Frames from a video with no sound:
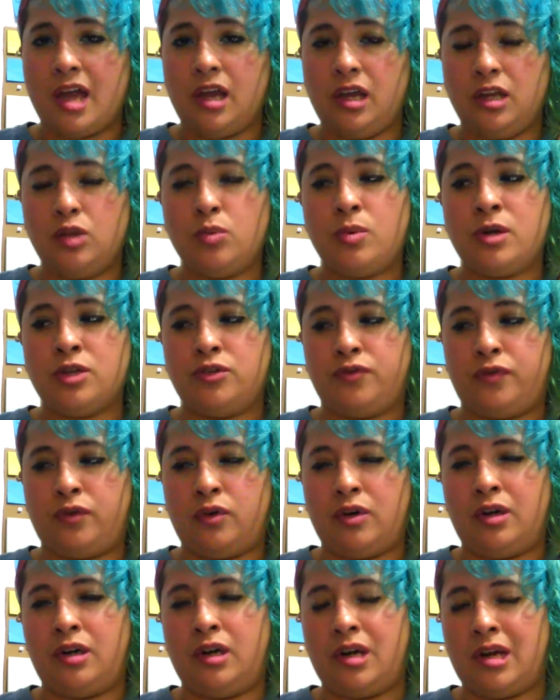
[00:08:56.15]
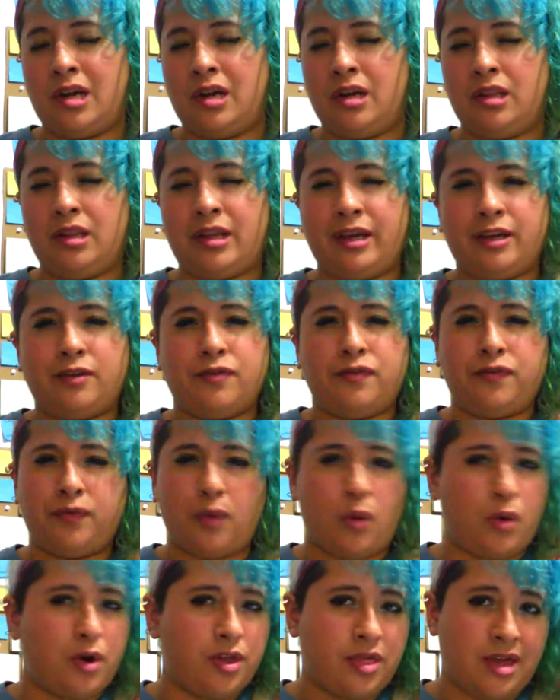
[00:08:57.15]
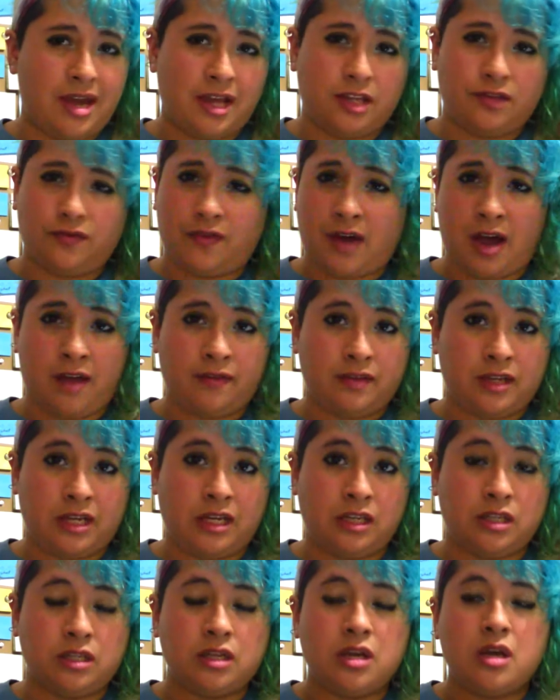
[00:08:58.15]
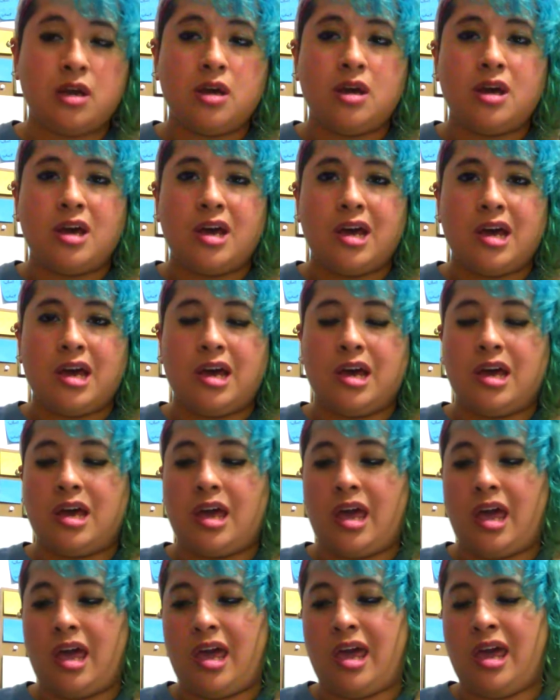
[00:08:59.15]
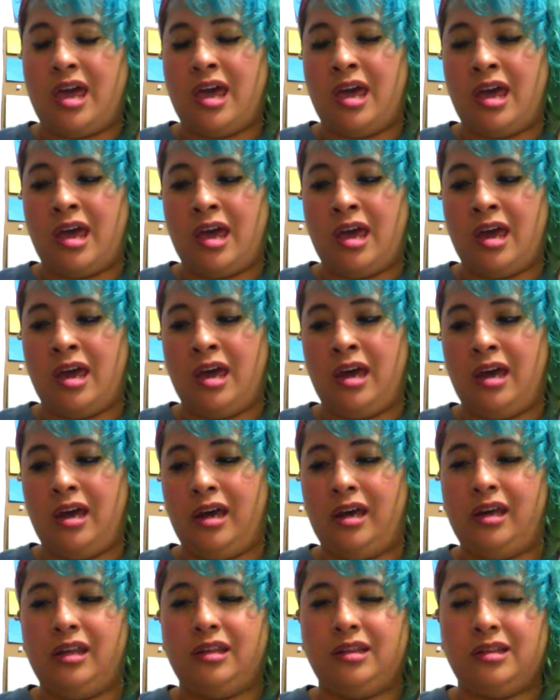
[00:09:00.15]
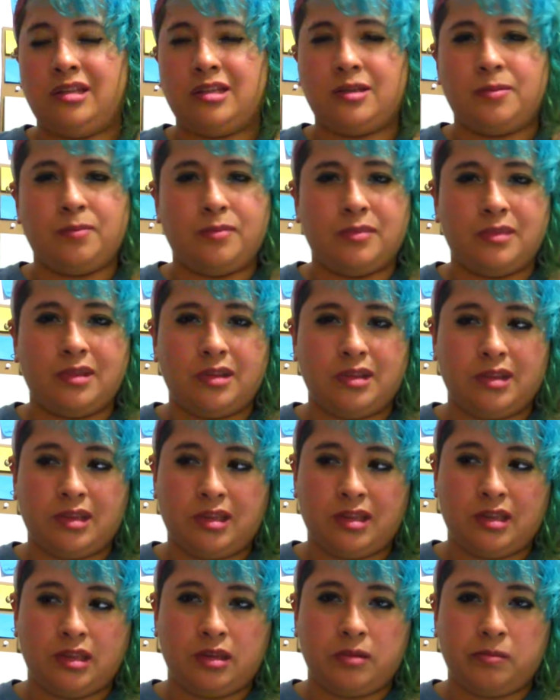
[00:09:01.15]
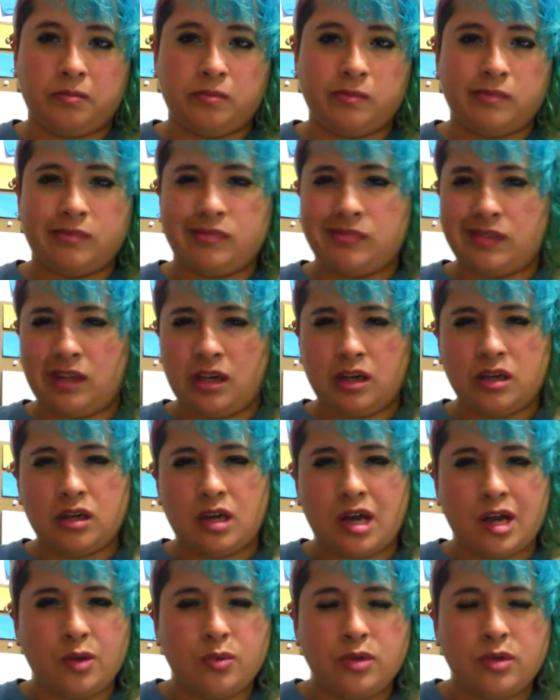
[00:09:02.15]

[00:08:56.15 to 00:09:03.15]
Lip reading: it was for like 4 days, 5 days, and I